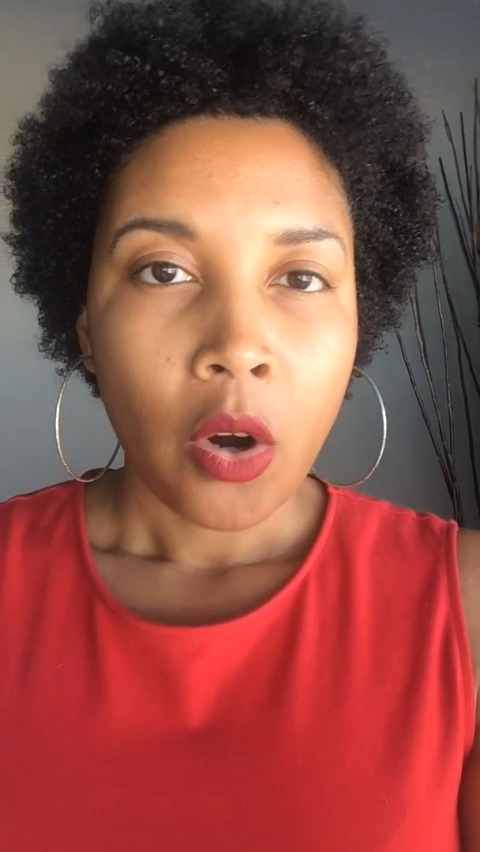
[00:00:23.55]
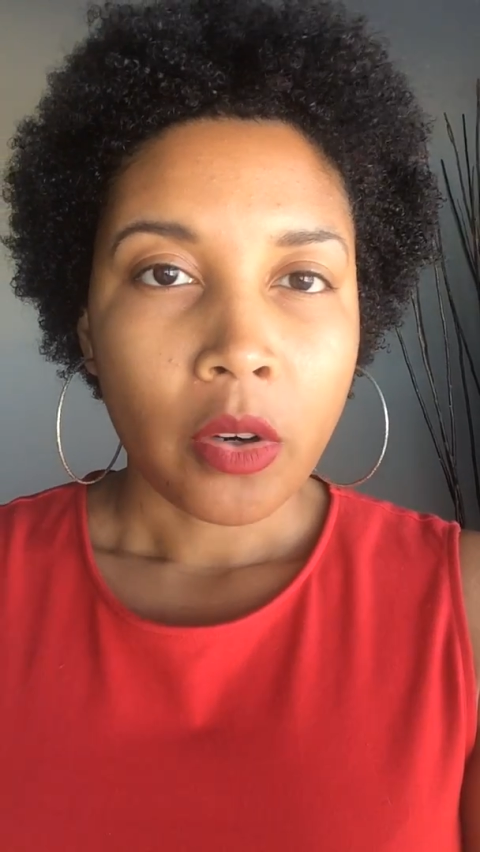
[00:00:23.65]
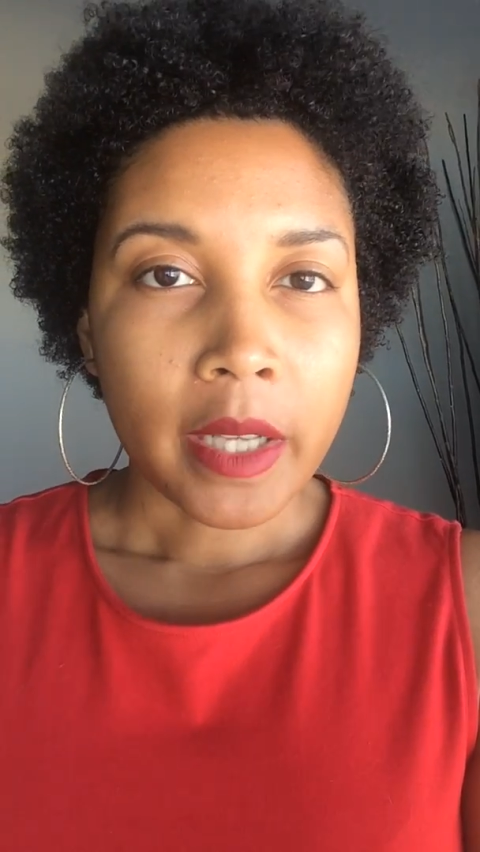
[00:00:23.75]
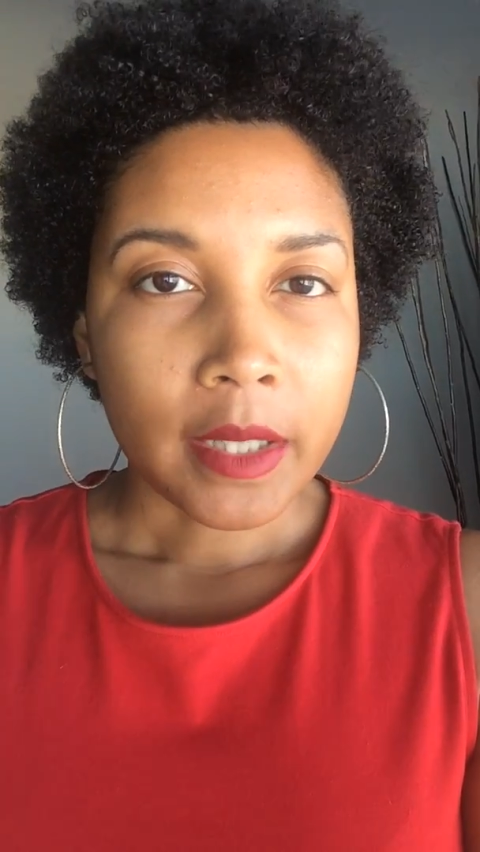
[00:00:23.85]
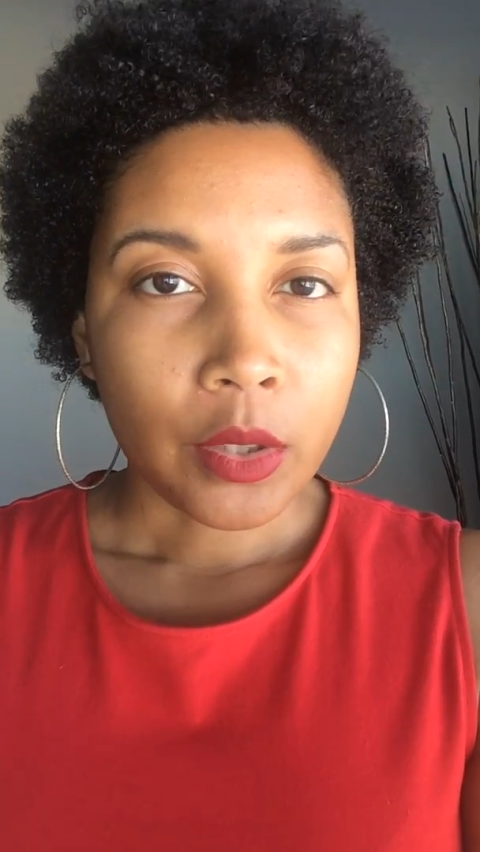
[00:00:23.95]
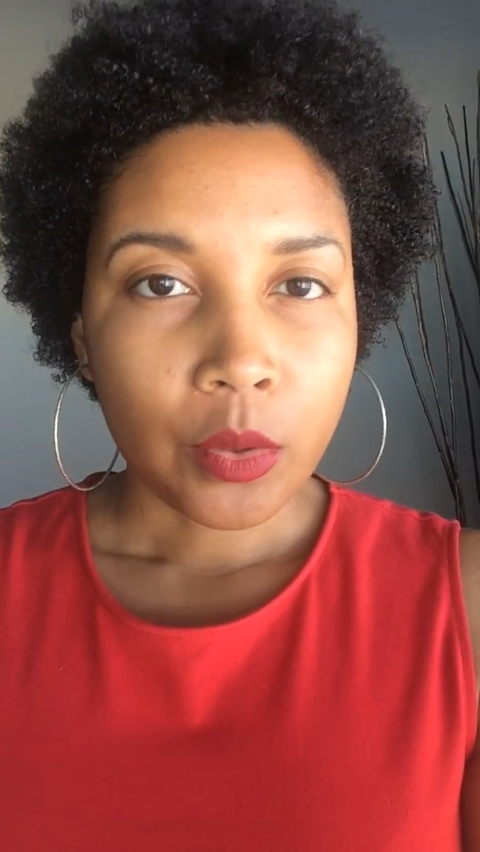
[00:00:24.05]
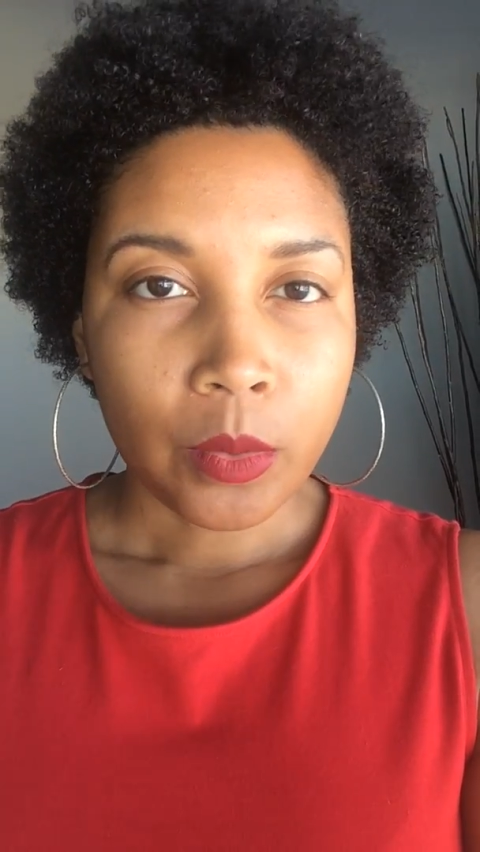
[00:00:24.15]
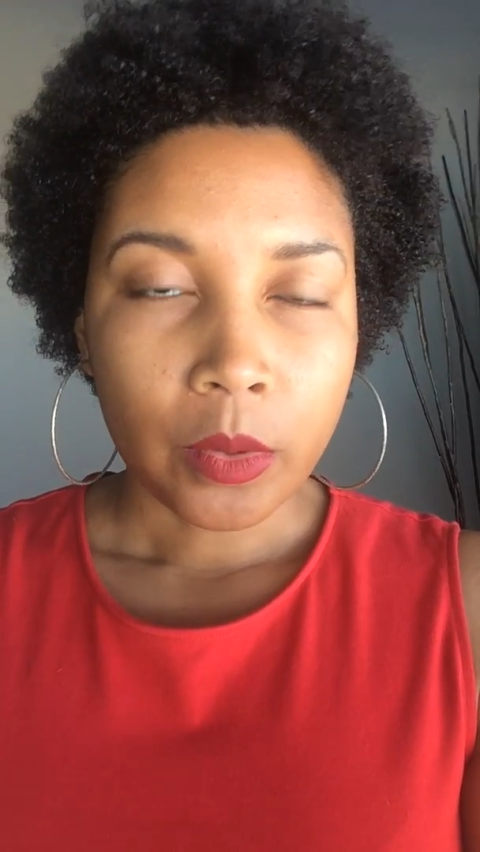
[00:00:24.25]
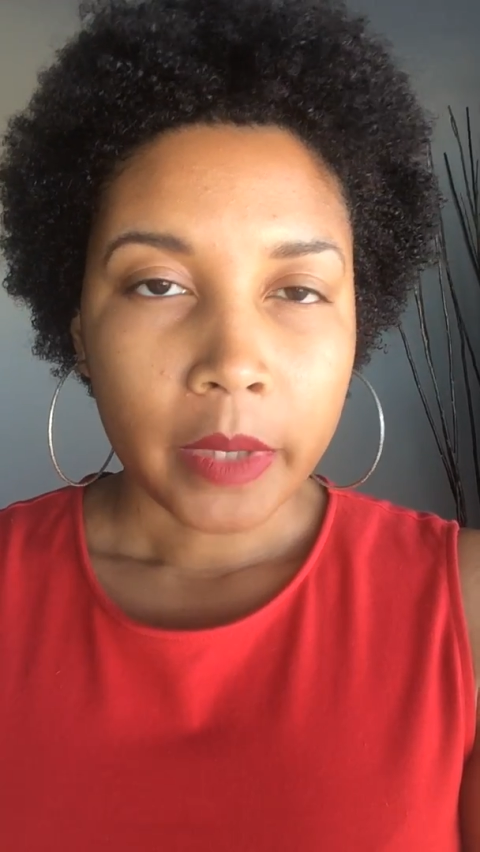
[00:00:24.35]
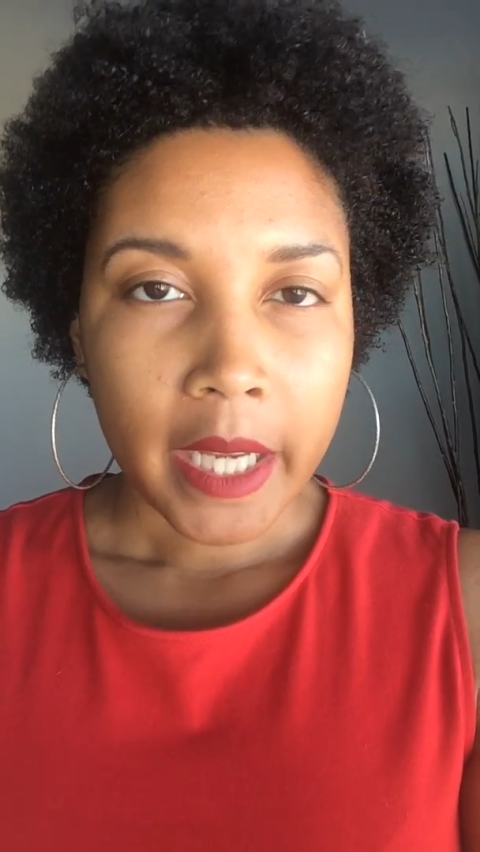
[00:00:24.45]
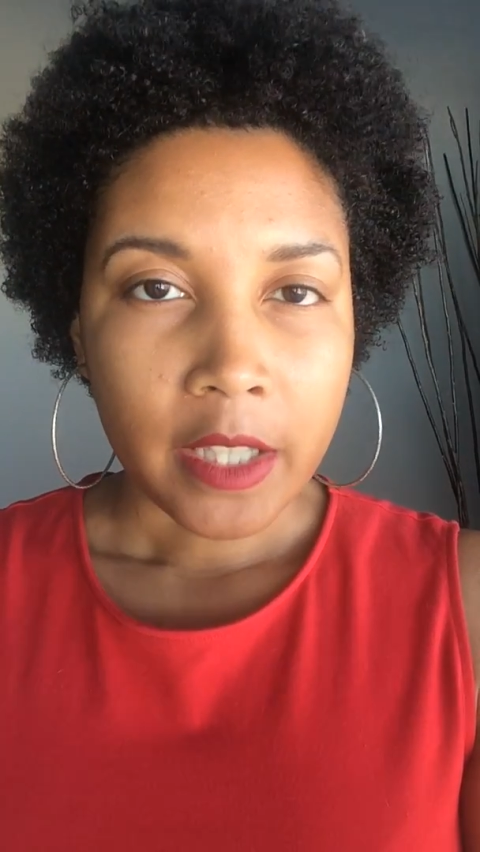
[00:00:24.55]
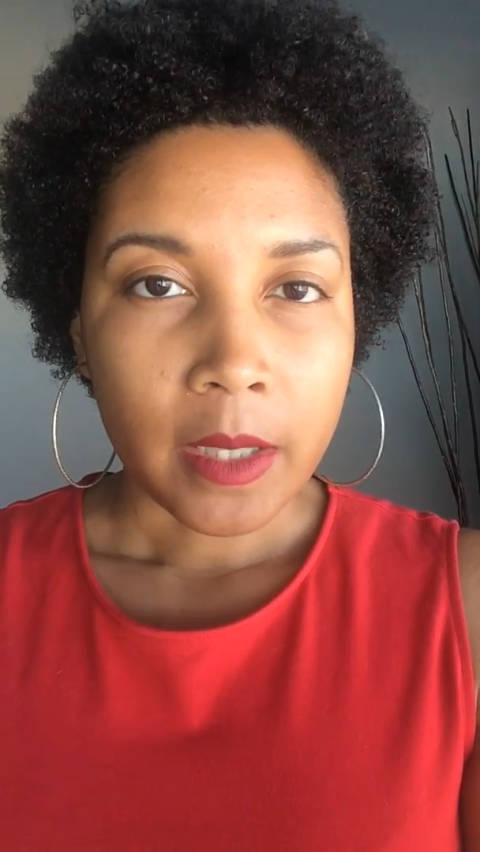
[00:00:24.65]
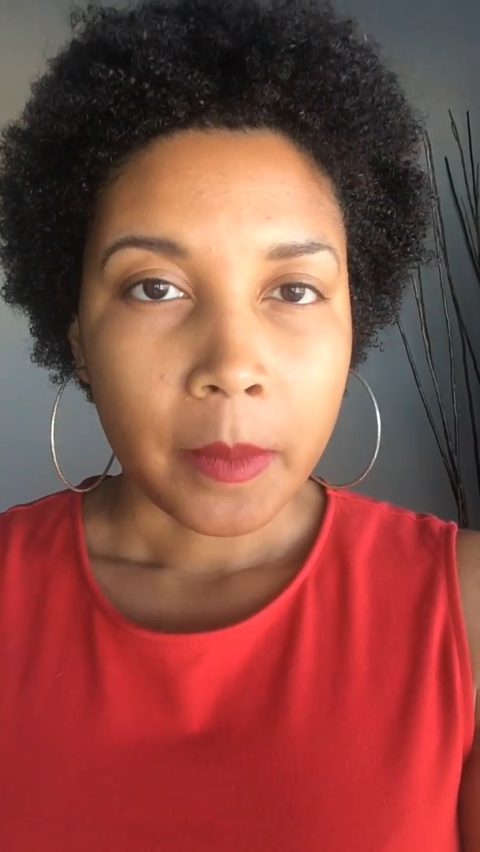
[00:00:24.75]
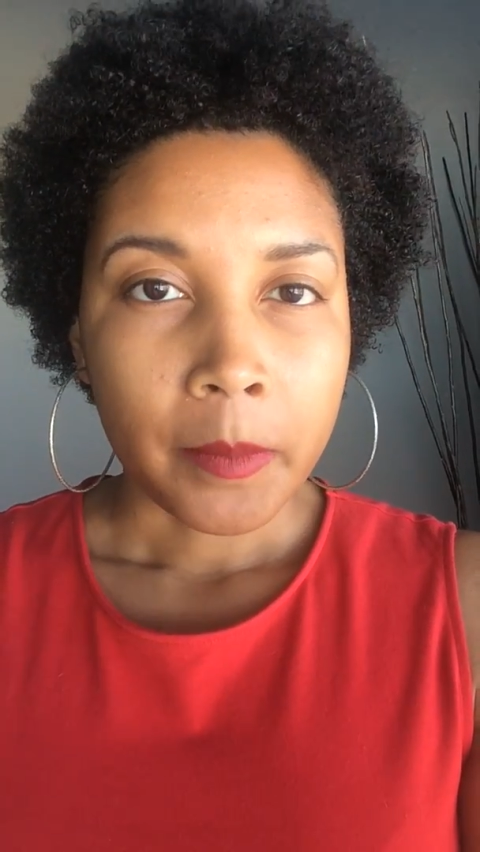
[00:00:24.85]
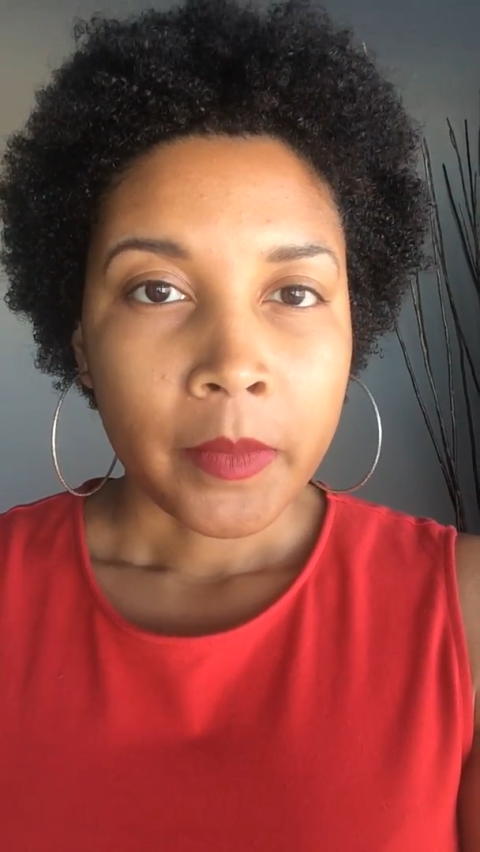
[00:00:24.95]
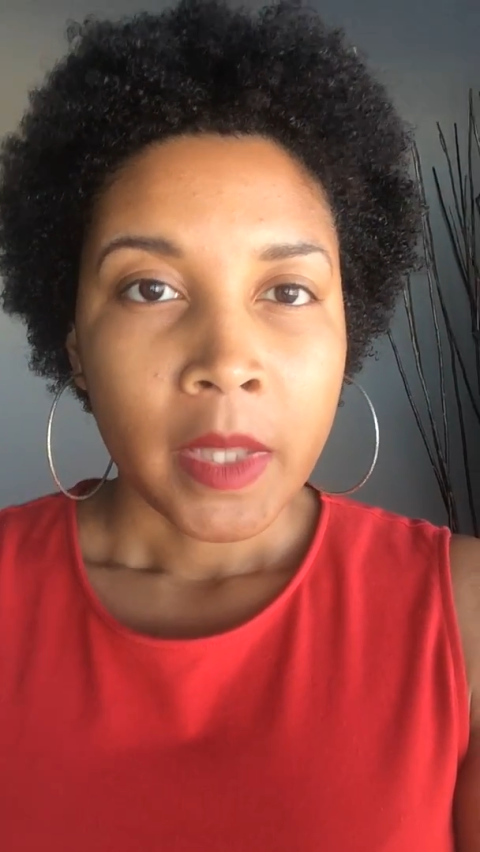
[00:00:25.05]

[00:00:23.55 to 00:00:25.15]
or as a dual agent.